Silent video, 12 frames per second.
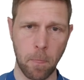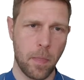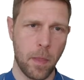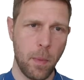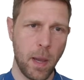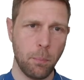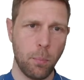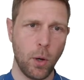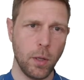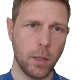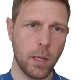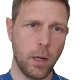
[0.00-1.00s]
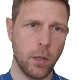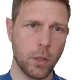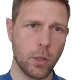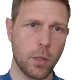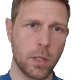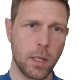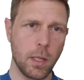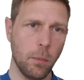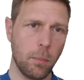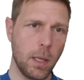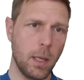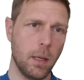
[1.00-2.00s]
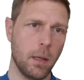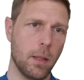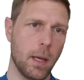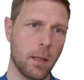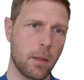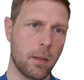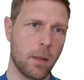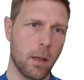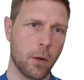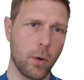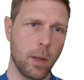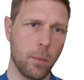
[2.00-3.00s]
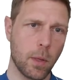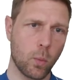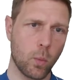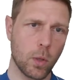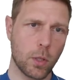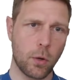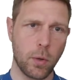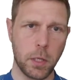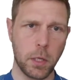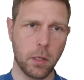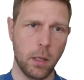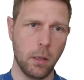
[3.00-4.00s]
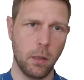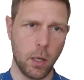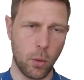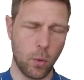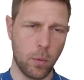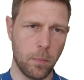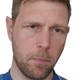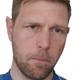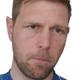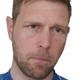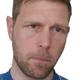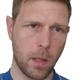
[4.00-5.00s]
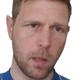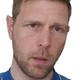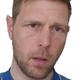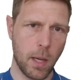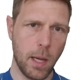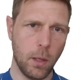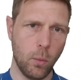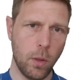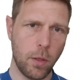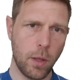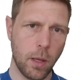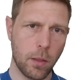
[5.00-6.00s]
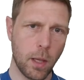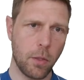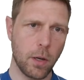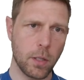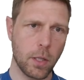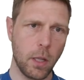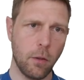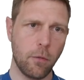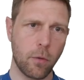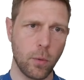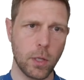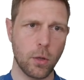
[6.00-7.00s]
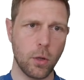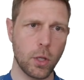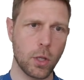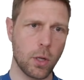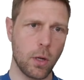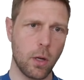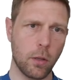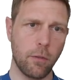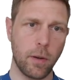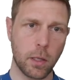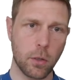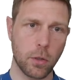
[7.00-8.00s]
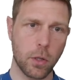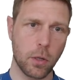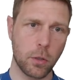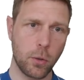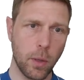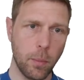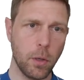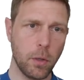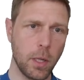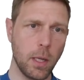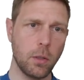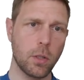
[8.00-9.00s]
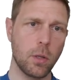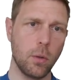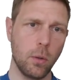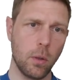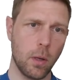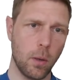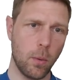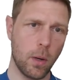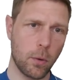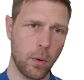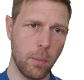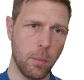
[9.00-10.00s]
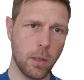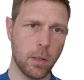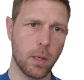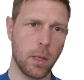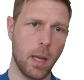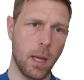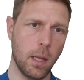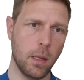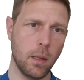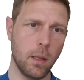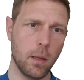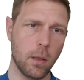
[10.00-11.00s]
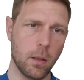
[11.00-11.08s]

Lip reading: The main point here should still be that agreement was critically low. And we think that there's a need for research on factors contributing to low agreement and